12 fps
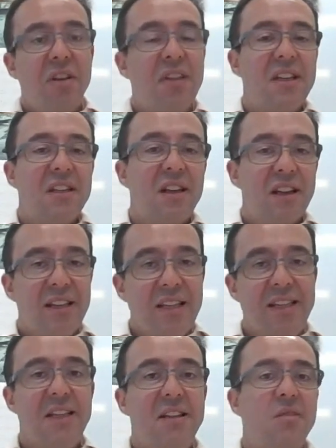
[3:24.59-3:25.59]
things like
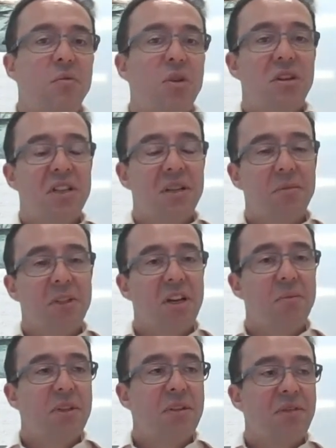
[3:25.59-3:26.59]
leases, which can
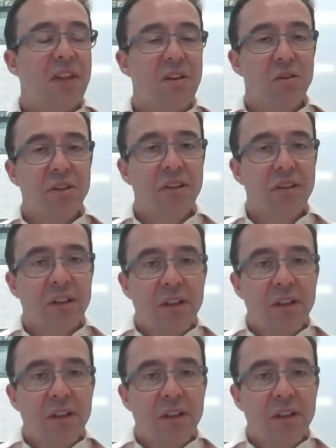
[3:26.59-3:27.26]
sometimes, if they're not